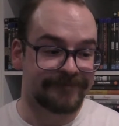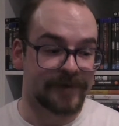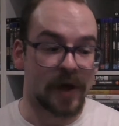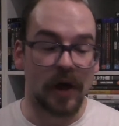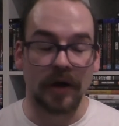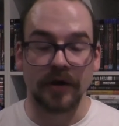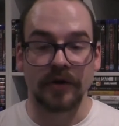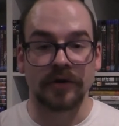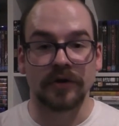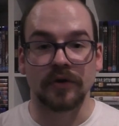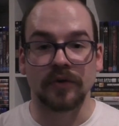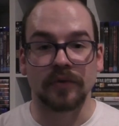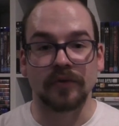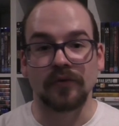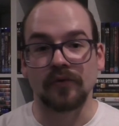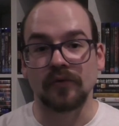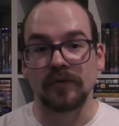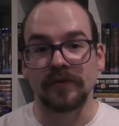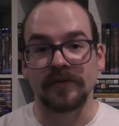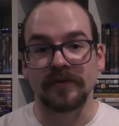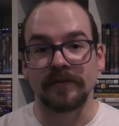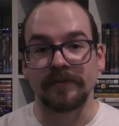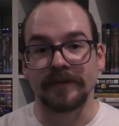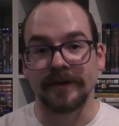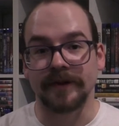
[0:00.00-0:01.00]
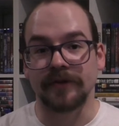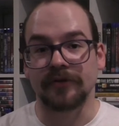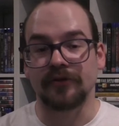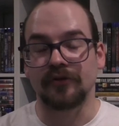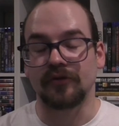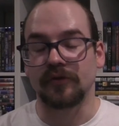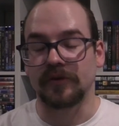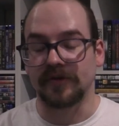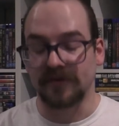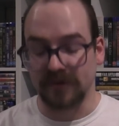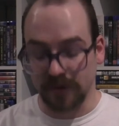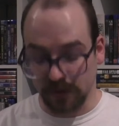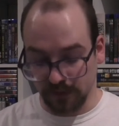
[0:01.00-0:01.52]
I don't know which one's a better
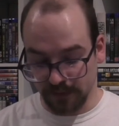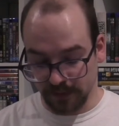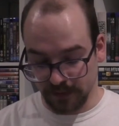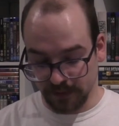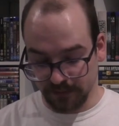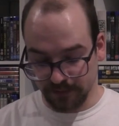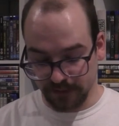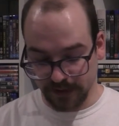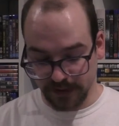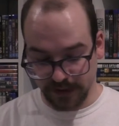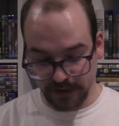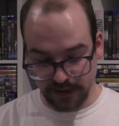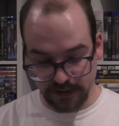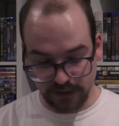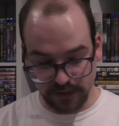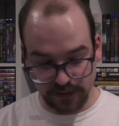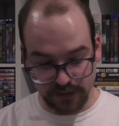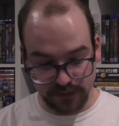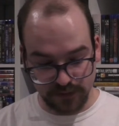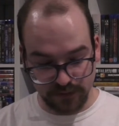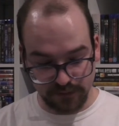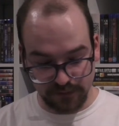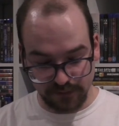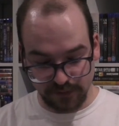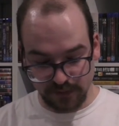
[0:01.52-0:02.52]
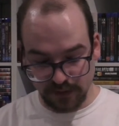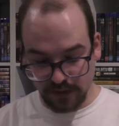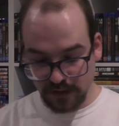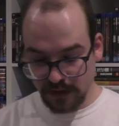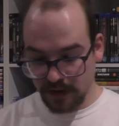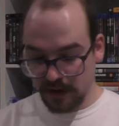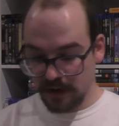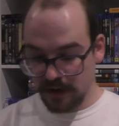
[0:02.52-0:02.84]
choice, I'll be completely honest with you.